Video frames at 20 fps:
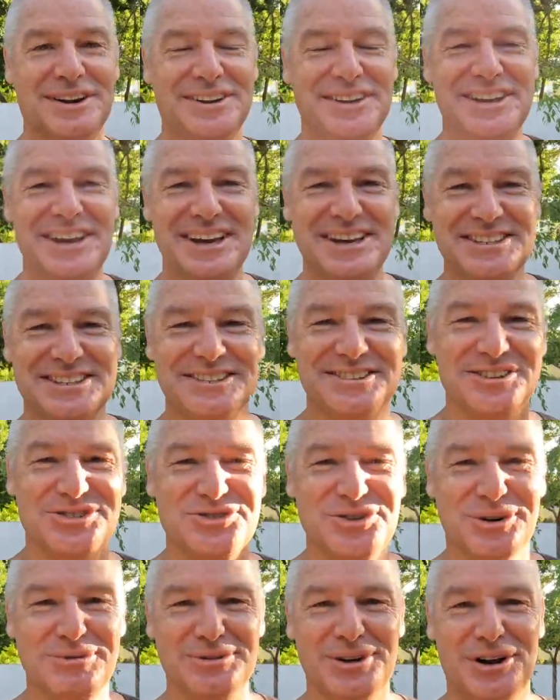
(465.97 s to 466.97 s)
Yes, the
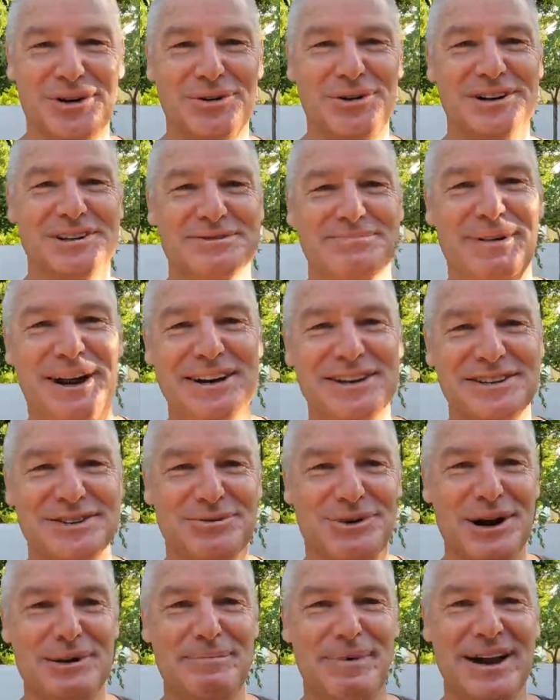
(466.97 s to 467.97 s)
drop goal has made its
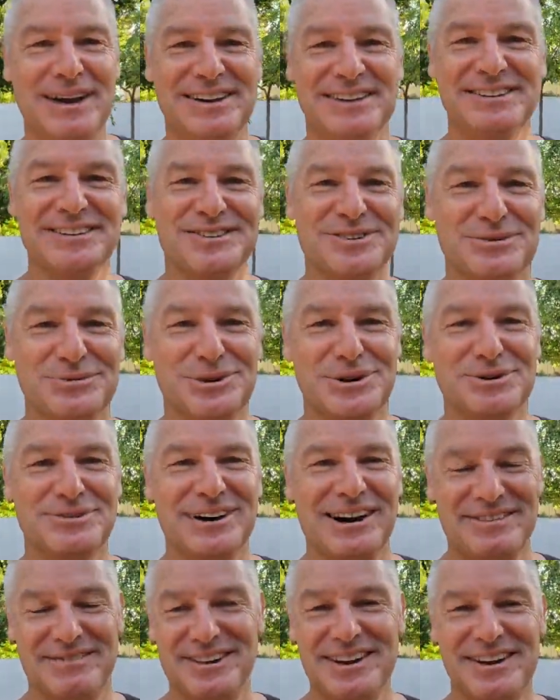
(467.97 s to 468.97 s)
way back into World
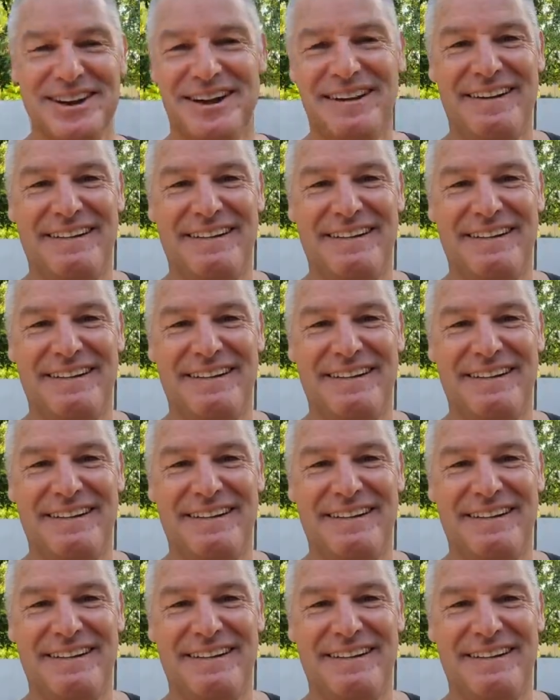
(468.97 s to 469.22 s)
Rugby,